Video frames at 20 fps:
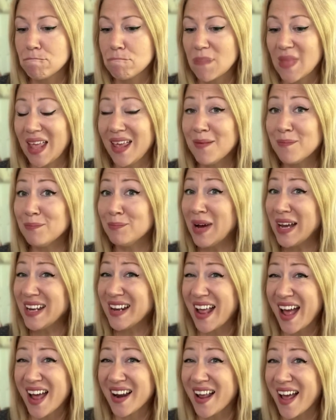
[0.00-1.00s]
it might
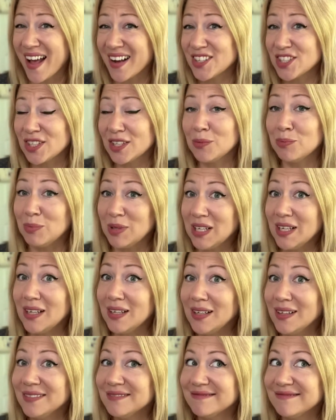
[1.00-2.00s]
actually
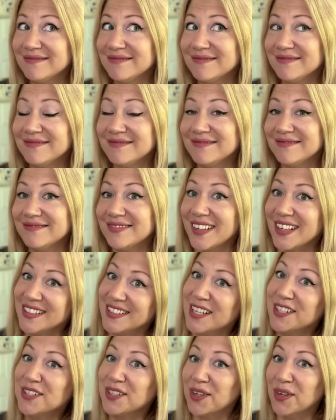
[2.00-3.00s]
be
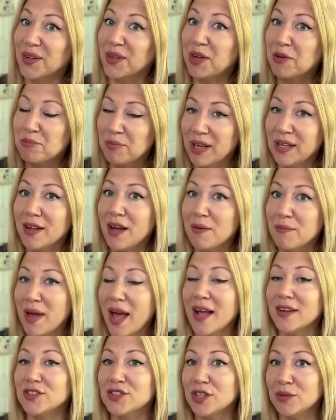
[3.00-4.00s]
identical. It may not
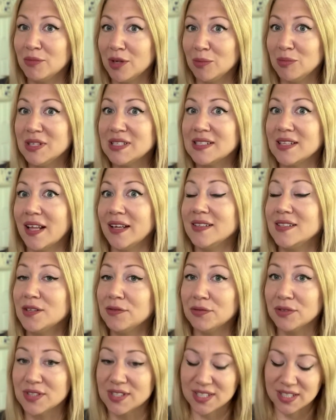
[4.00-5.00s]
match. There may be slight
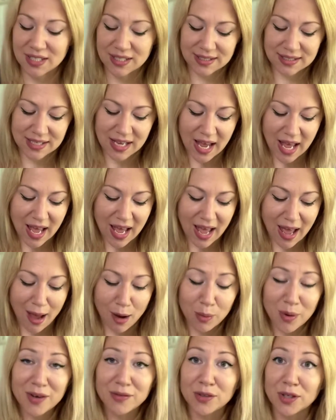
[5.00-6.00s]
differences.
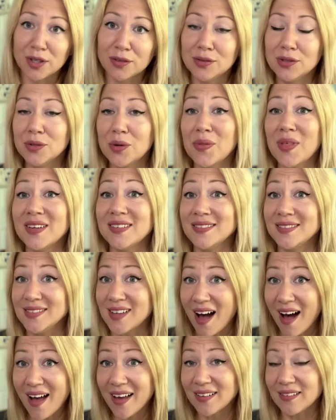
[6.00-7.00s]
However, if you know the
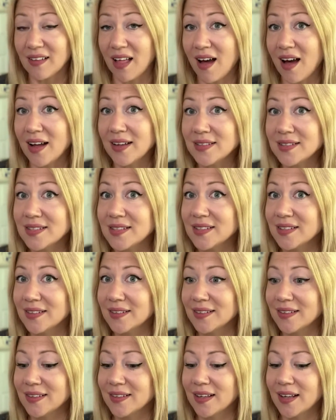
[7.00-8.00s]
dye lot
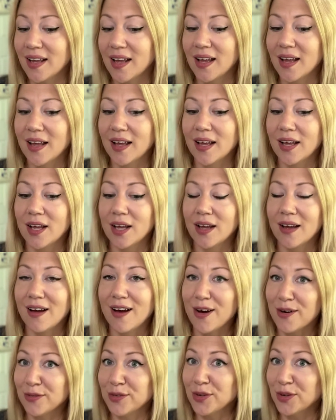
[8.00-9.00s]

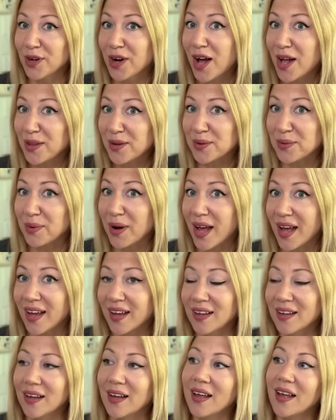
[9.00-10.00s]
of your
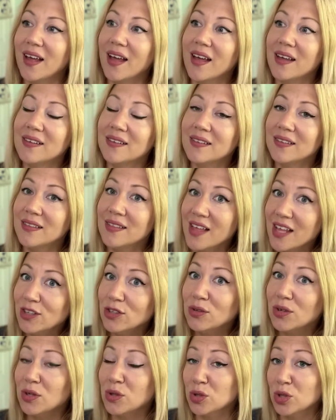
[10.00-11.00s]
colorway, then you
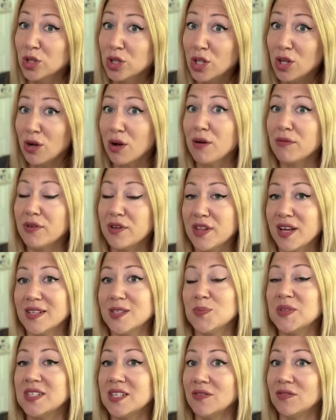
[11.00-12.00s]
can look for that
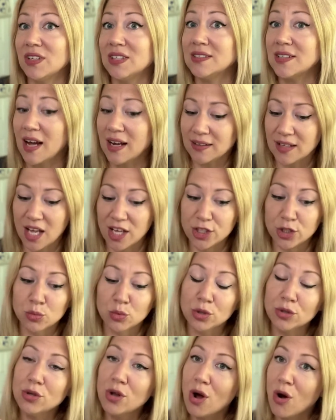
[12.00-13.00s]
specific dye lot. You
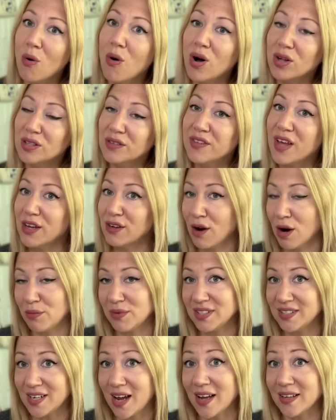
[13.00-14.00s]
will know all of that yarn
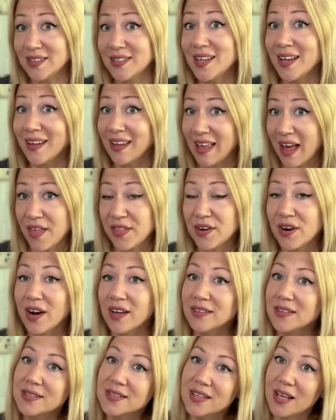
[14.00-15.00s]
was dyed together
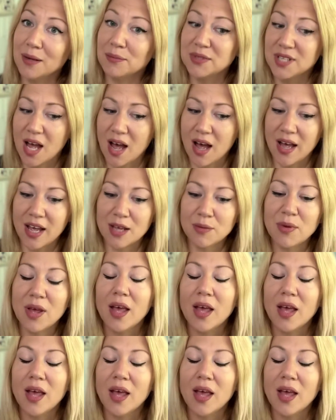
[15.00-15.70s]
at the same time,